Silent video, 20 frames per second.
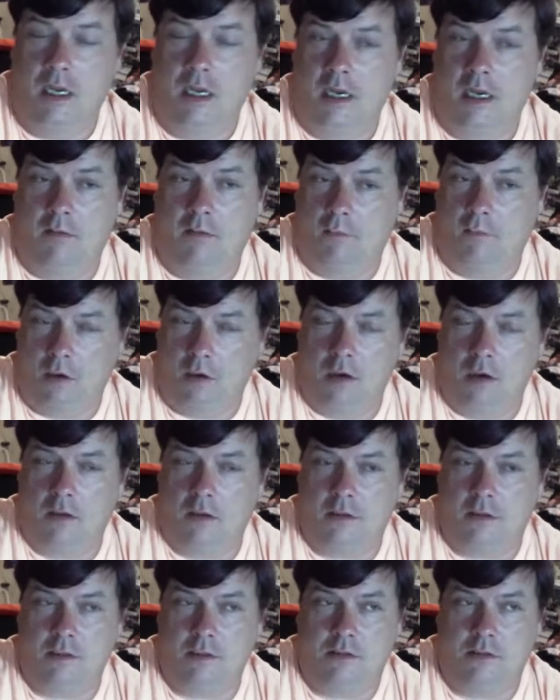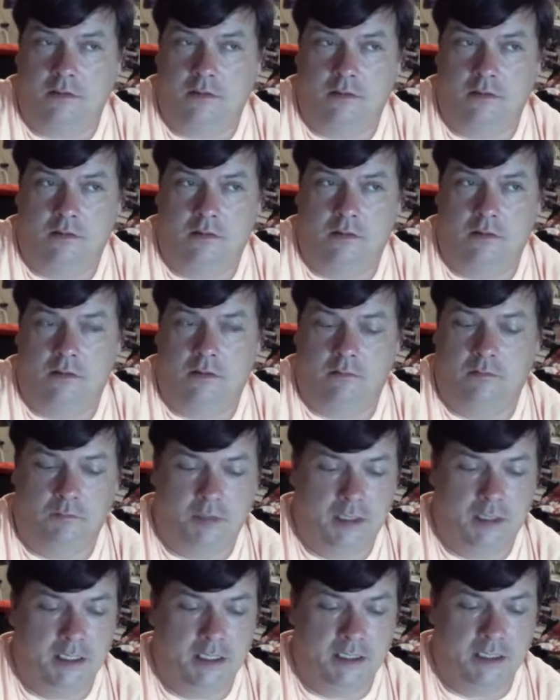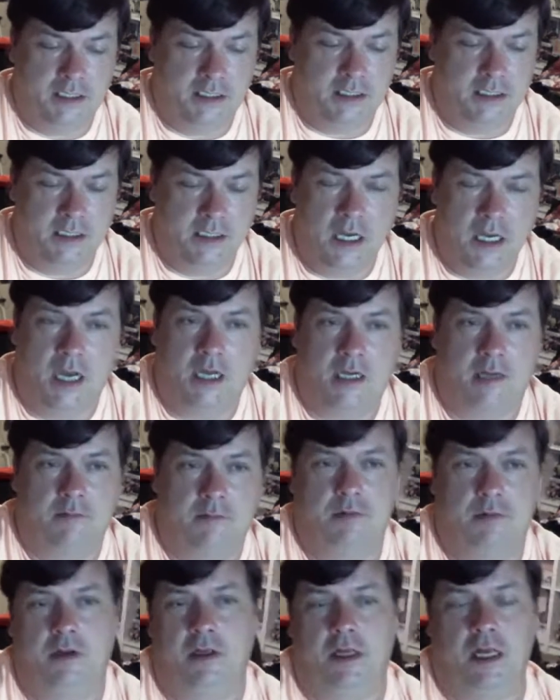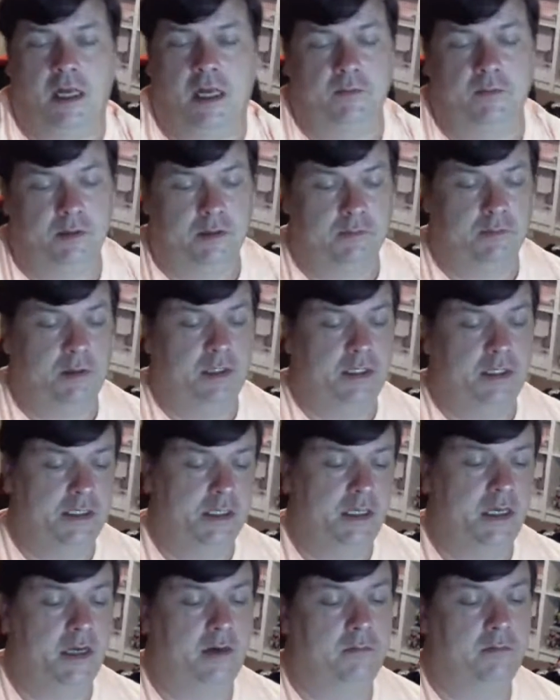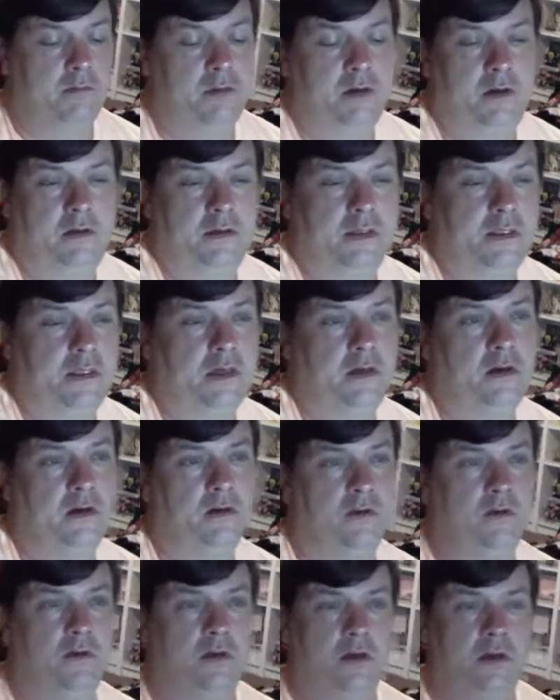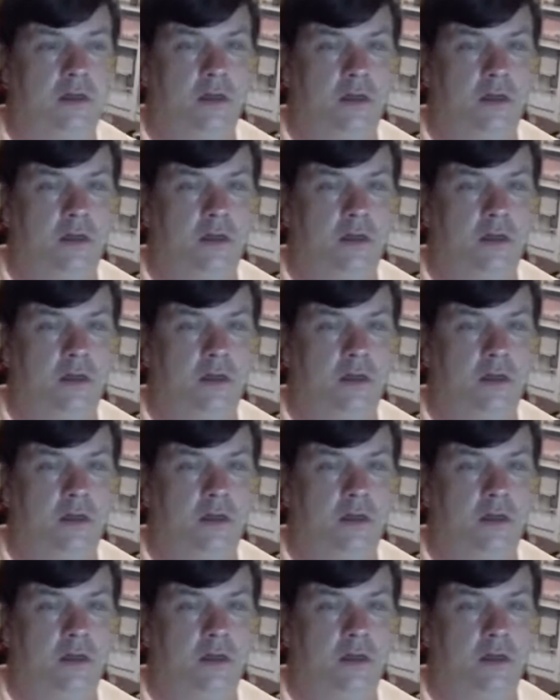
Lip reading: It works, but it does not communicate with the BCM. So